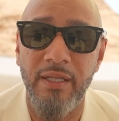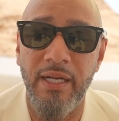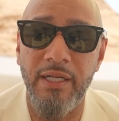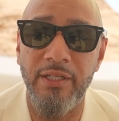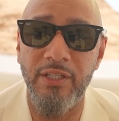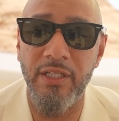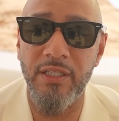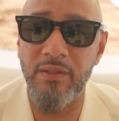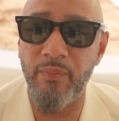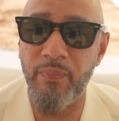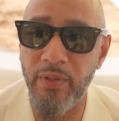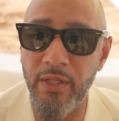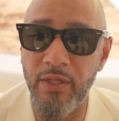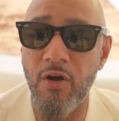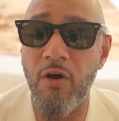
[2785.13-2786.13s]
and just
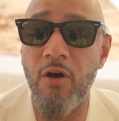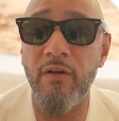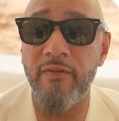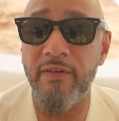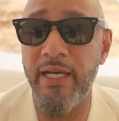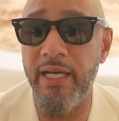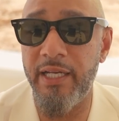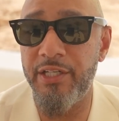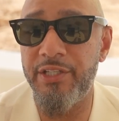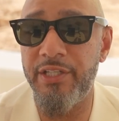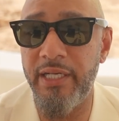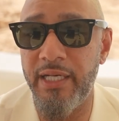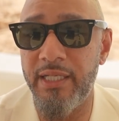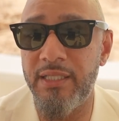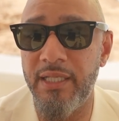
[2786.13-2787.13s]
putting all of the
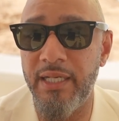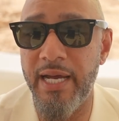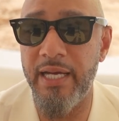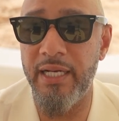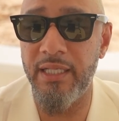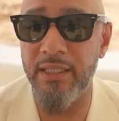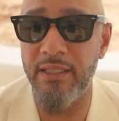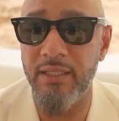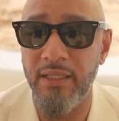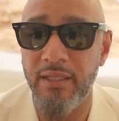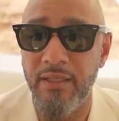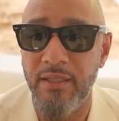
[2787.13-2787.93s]
energy into that, and